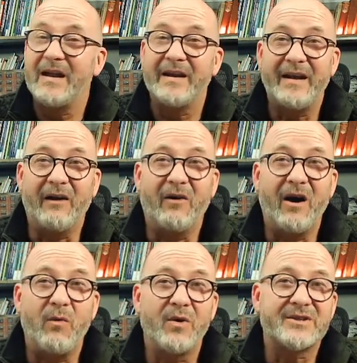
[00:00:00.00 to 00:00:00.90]
Now,
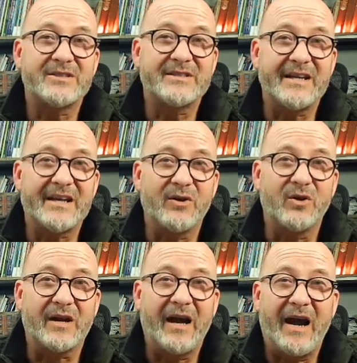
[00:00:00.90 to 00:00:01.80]
I want us to take a
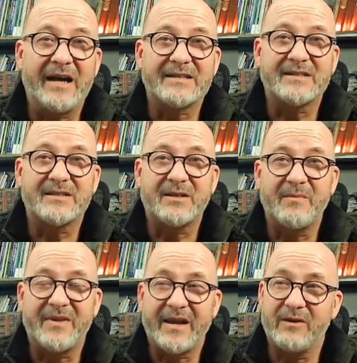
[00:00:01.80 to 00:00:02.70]
look at
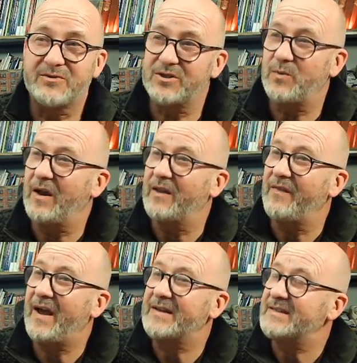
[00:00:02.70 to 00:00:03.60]
something else as well, and
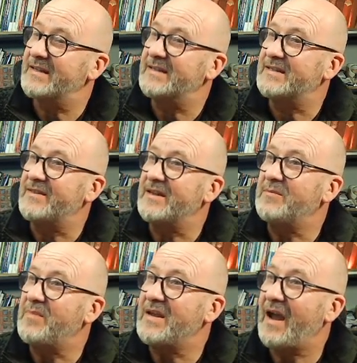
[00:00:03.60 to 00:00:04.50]
that is the
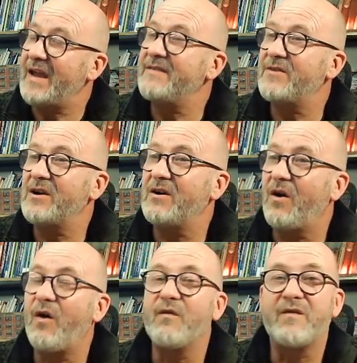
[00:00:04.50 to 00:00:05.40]
behaviour
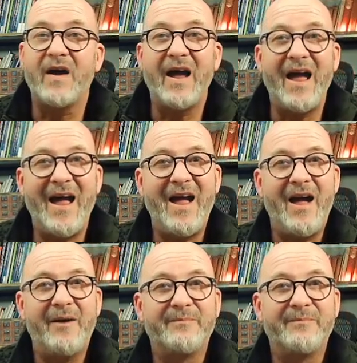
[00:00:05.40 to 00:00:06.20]
of air.